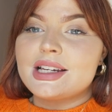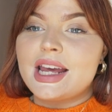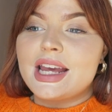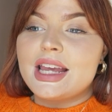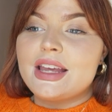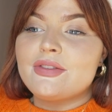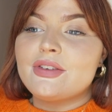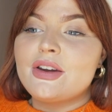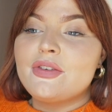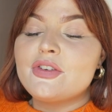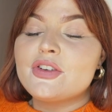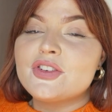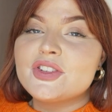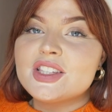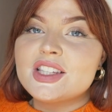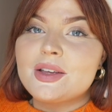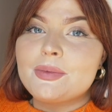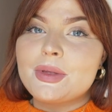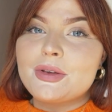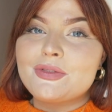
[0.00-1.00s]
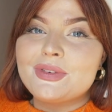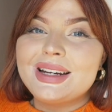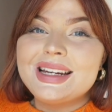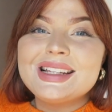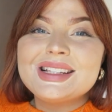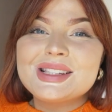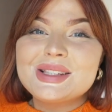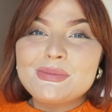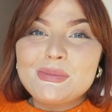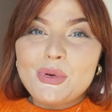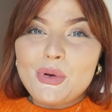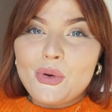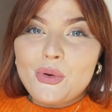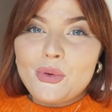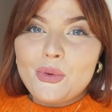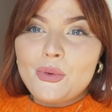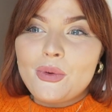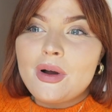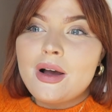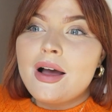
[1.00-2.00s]
a day, even if it's something really
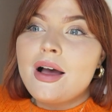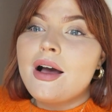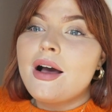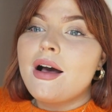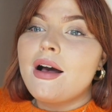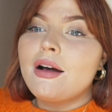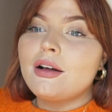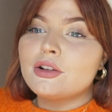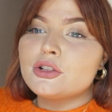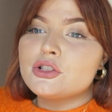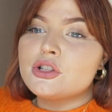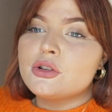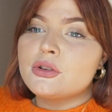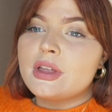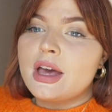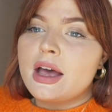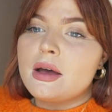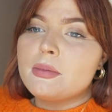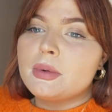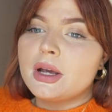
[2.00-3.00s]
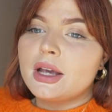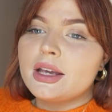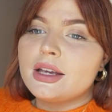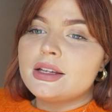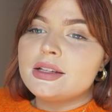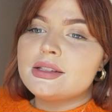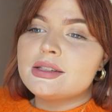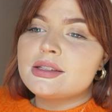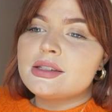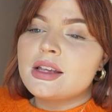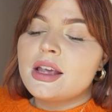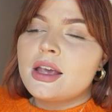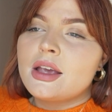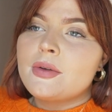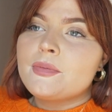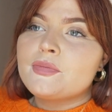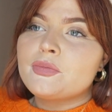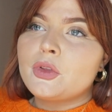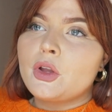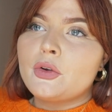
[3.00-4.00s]
small, I'll do that, because,
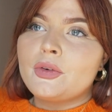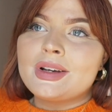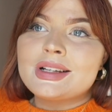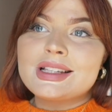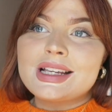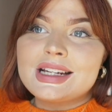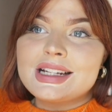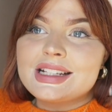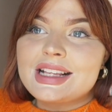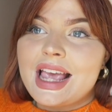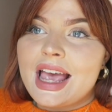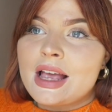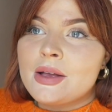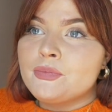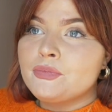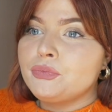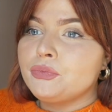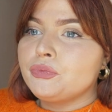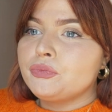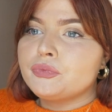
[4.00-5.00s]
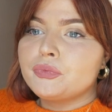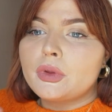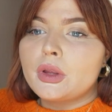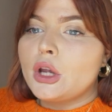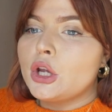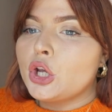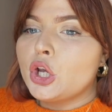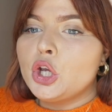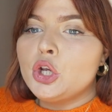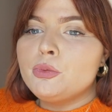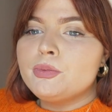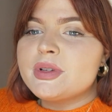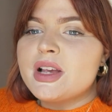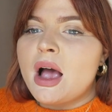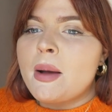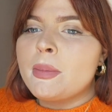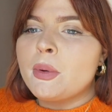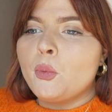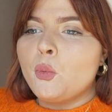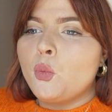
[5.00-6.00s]
or else I just get cooped
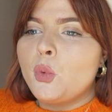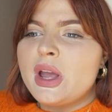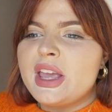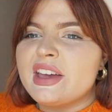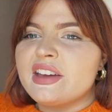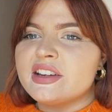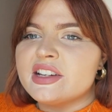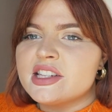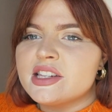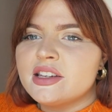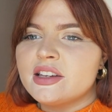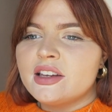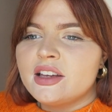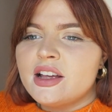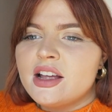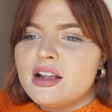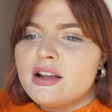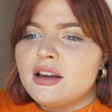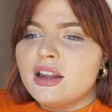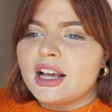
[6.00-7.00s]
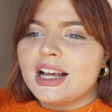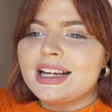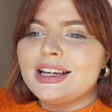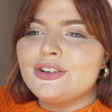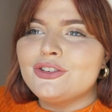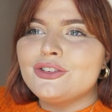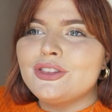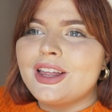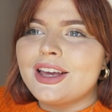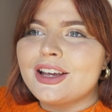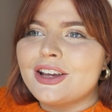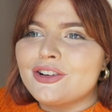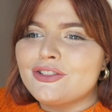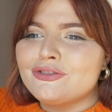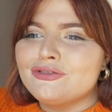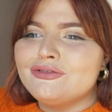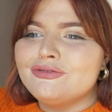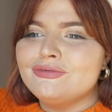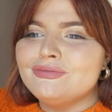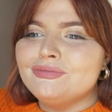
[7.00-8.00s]
up and weird. Like a little, like,
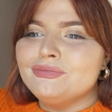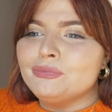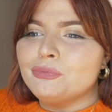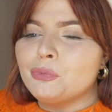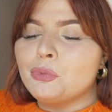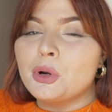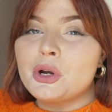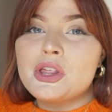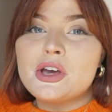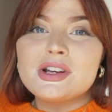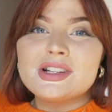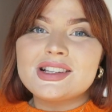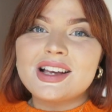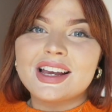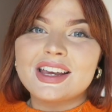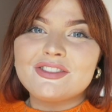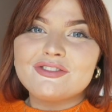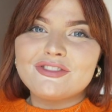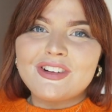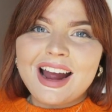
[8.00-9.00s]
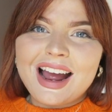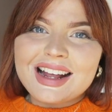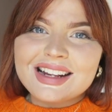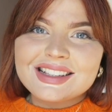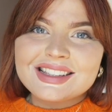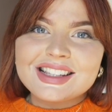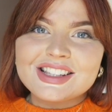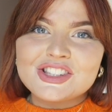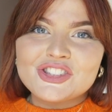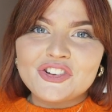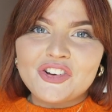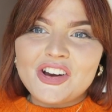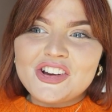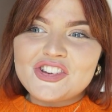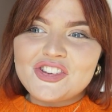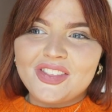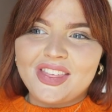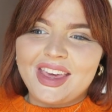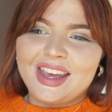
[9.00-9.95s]
one of those like in Rats and Stranger